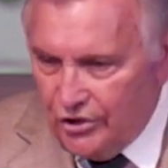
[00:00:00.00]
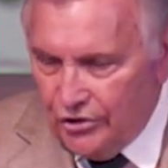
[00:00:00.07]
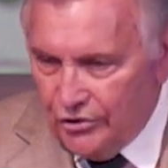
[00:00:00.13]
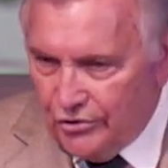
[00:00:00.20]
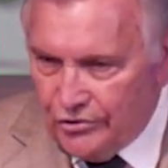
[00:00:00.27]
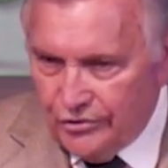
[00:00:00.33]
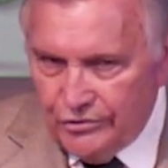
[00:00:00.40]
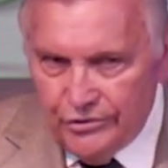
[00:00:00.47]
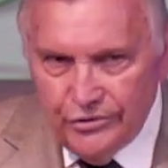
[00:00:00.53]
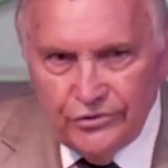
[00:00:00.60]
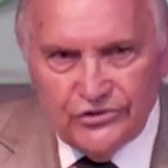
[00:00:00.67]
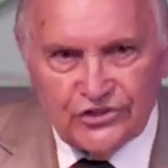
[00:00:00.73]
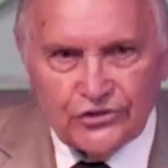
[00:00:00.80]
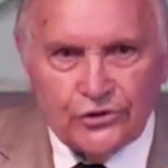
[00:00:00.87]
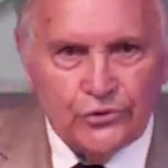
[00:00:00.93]
you, you
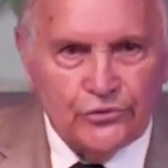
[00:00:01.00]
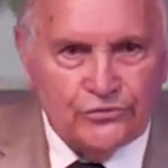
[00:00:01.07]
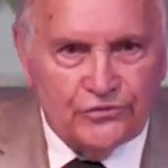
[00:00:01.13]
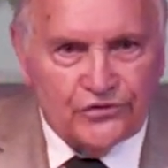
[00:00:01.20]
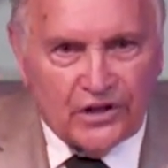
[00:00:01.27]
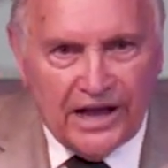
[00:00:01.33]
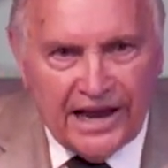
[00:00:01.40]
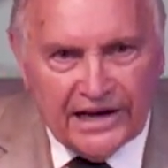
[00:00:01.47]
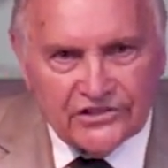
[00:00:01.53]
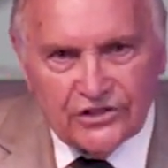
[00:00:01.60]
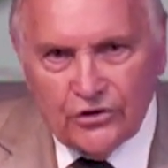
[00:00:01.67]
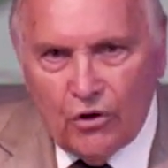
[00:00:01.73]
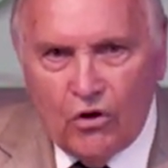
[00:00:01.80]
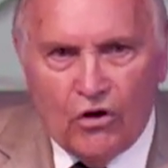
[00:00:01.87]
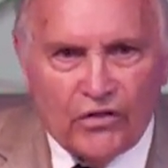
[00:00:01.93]
saluting flags
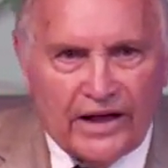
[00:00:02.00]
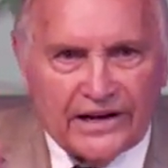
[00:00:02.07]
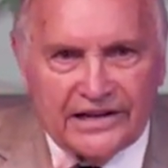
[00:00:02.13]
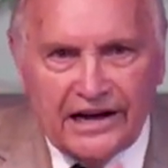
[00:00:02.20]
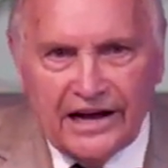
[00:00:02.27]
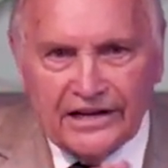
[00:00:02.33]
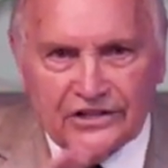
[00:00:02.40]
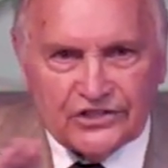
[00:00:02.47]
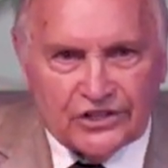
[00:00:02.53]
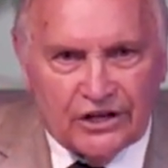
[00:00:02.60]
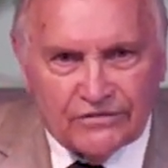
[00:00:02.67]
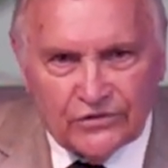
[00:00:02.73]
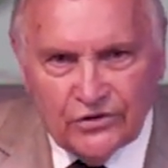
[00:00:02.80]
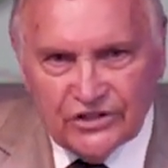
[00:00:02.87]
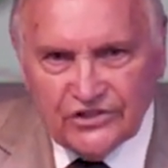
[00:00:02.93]
and all that kind of
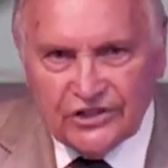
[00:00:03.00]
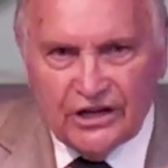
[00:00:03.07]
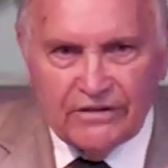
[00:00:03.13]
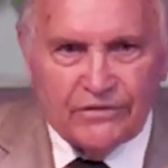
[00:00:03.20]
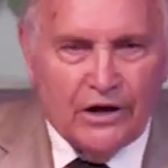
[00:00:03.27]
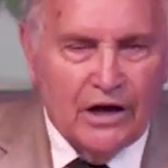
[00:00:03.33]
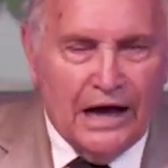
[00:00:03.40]
stuff, good stuff.